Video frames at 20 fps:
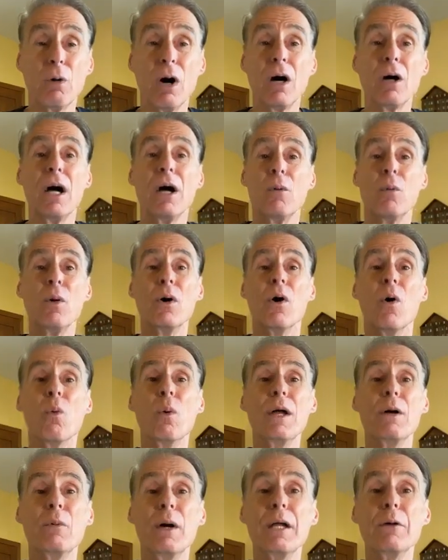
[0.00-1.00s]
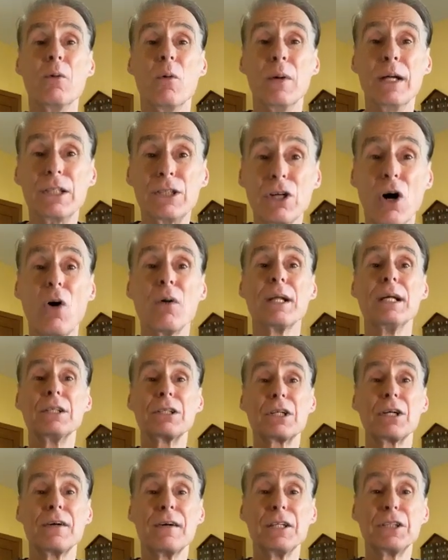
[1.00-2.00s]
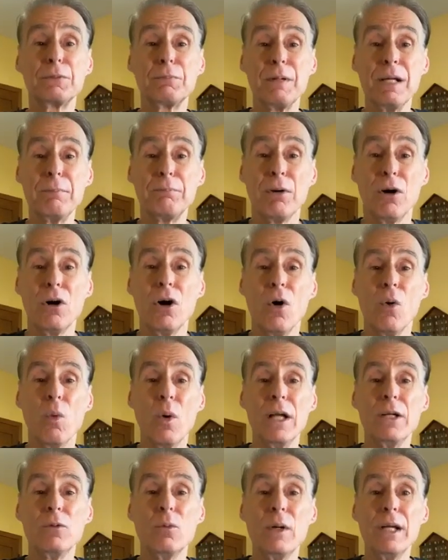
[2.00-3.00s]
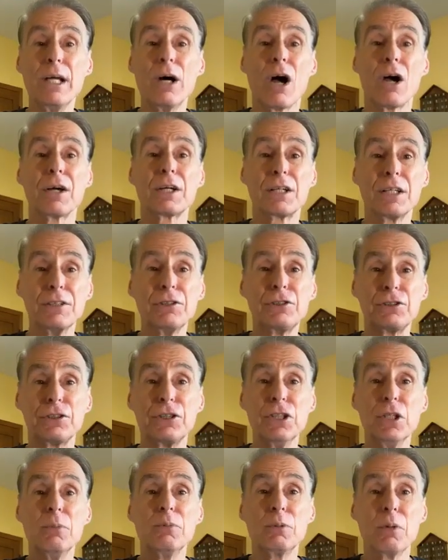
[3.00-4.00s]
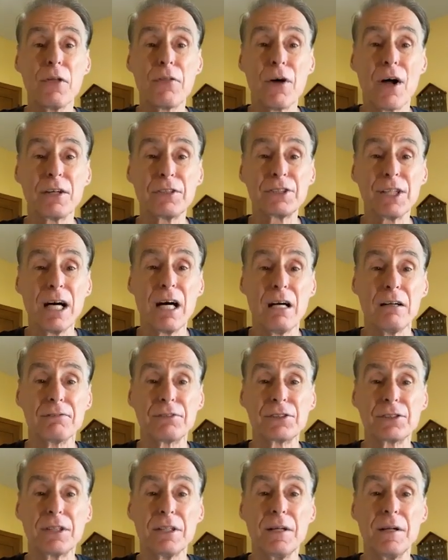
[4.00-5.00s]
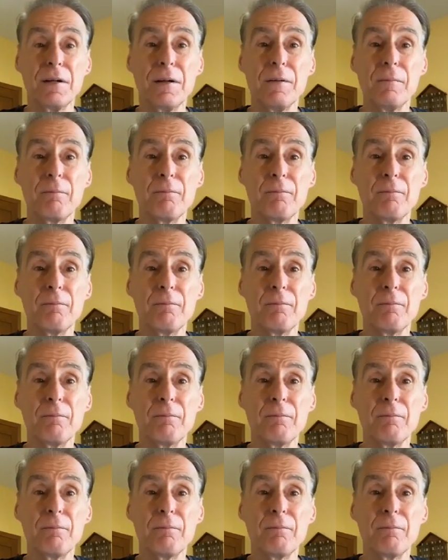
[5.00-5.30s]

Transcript: Well, we, we, we don't encourage people when we are consumed with ourselves,